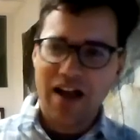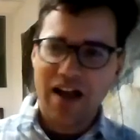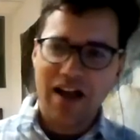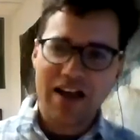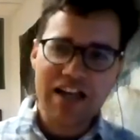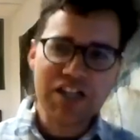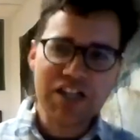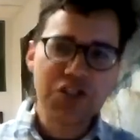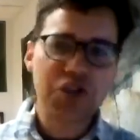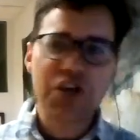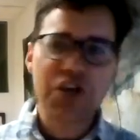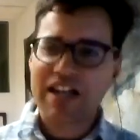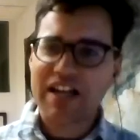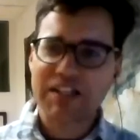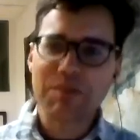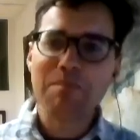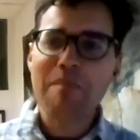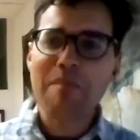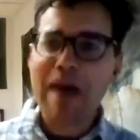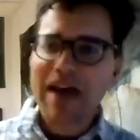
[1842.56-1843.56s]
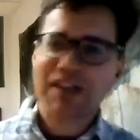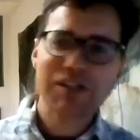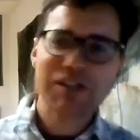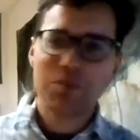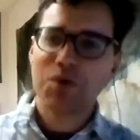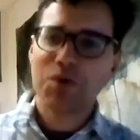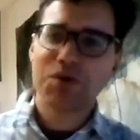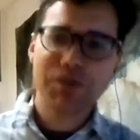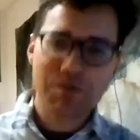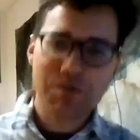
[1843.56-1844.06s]
inject
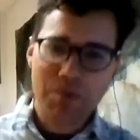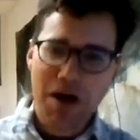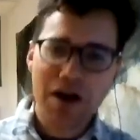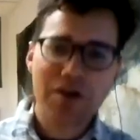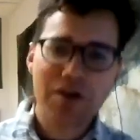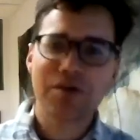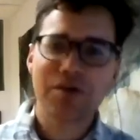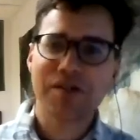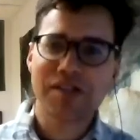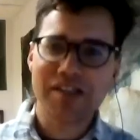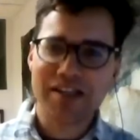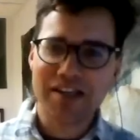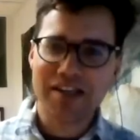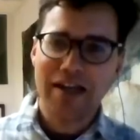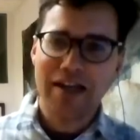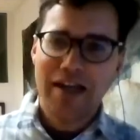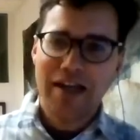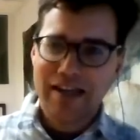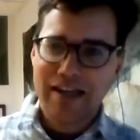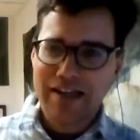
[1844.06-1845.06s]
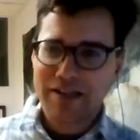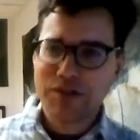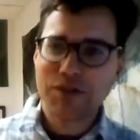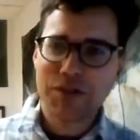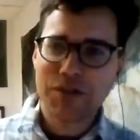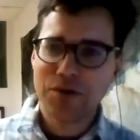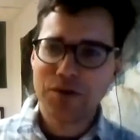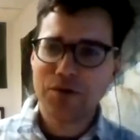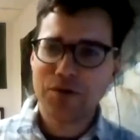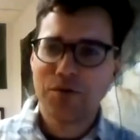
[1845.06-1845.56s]
maximal democracy
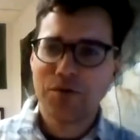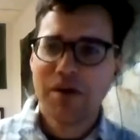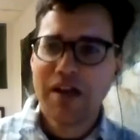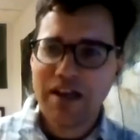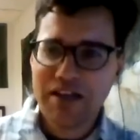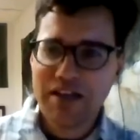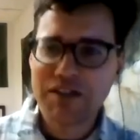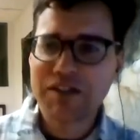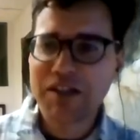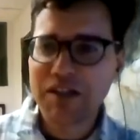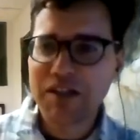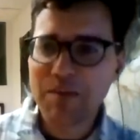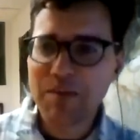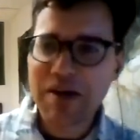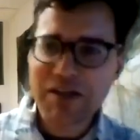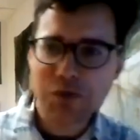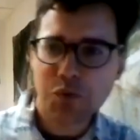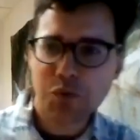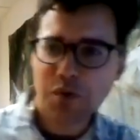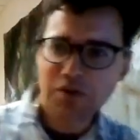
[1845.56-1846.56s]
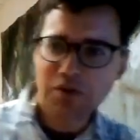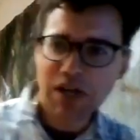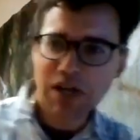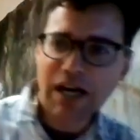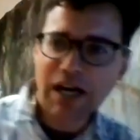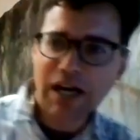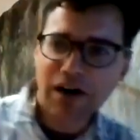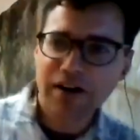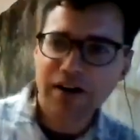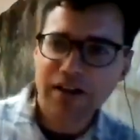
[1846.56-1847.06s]
into the mess we've
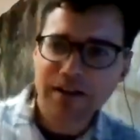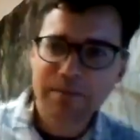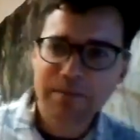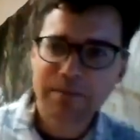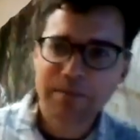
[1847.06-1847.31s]
inherited.